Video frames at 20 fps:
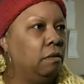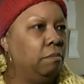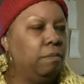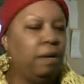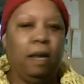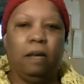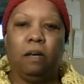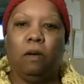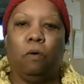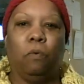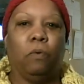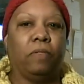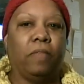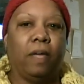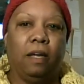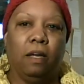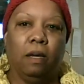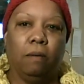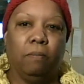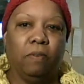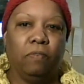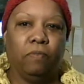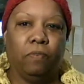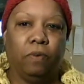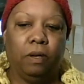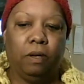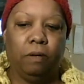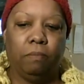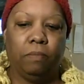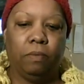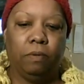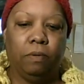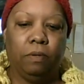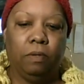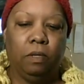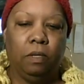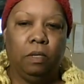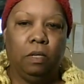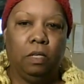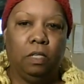But I know where they're coming from.
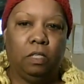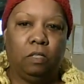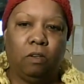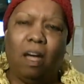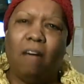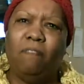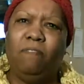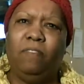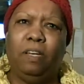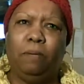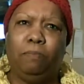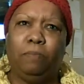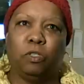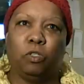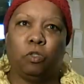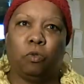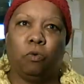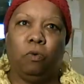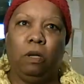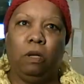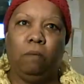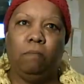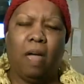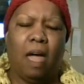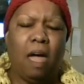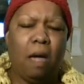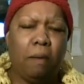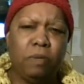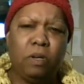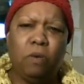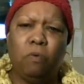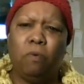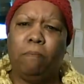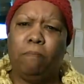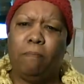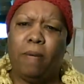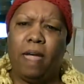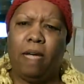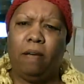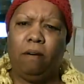So I flip the script. I'm
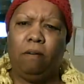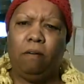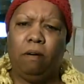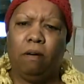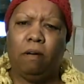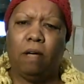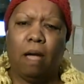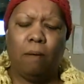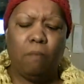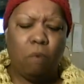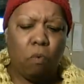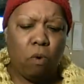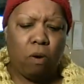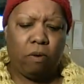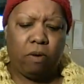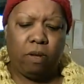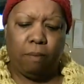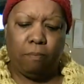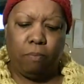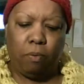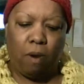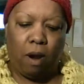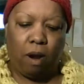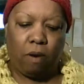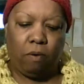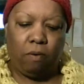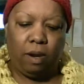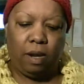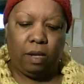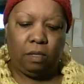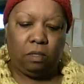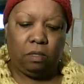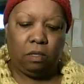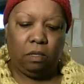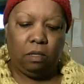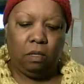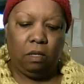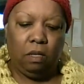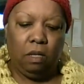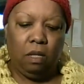doing better. I'm a work in progress.
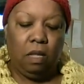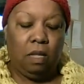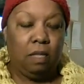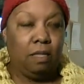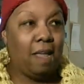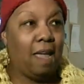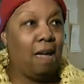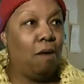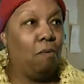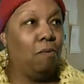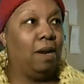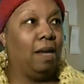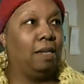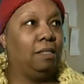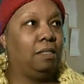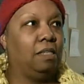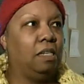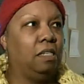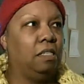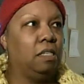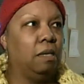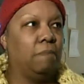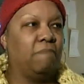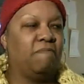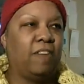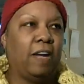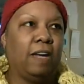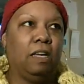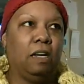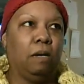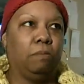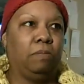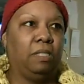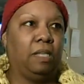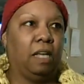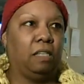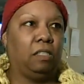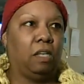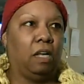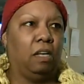Now when I see something, if I get
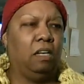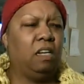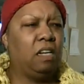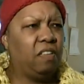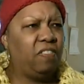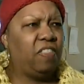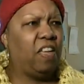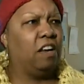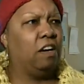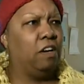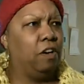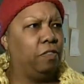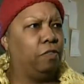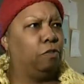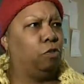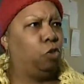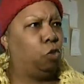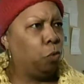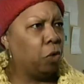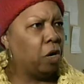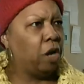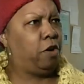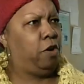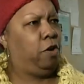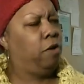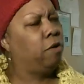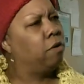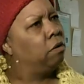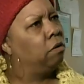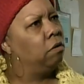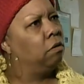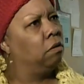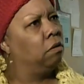upset, I say, look at that other trucker.